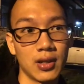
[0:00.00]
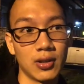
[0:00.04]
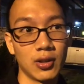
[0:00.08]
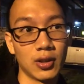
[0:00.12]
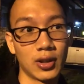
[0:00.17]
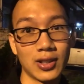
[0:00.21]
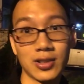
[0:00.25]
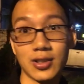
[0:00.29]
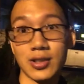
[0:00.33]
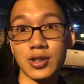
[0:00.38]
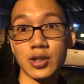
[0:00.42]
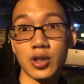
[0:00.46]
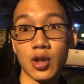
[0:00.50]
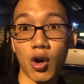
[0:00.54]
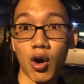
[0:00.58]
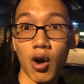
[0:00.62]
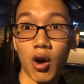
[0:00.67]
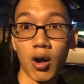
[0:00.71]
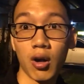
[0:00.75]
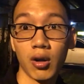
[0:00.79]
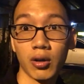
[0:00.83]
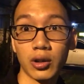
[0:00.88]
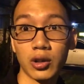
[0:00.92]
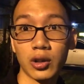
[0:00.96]
you can just
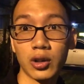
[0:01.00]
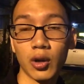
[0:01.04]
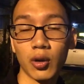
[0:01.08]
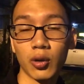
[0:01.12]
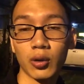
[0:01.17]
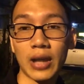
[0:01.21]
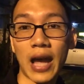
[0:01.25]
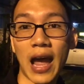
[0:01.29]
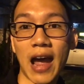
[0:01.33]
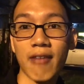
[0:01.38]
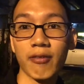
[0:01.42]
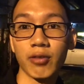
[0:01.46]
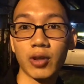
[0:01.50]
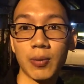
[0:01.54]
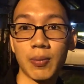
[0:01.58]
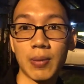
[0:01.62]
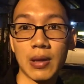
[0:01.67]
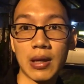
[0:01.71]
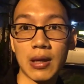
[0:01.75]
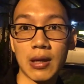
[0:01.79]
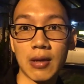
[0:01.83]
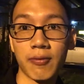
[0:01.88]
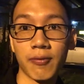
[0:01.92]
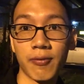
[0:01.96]
call, you don't have to
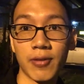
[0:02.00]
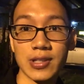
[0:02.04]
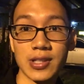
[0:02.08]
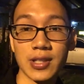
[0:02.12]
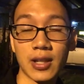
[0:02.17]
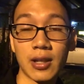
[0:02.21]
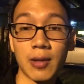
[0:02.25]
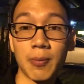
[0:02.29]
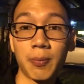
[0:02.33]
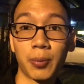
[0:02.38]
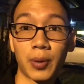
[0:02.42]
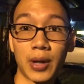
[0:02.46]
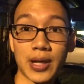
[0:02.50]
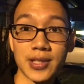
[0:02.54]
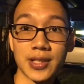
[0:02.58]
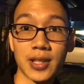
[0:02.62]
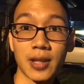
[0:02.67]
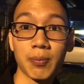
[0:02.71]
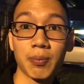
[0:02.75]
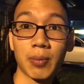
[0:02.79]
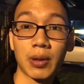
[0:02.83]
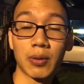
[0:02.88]
be physically present,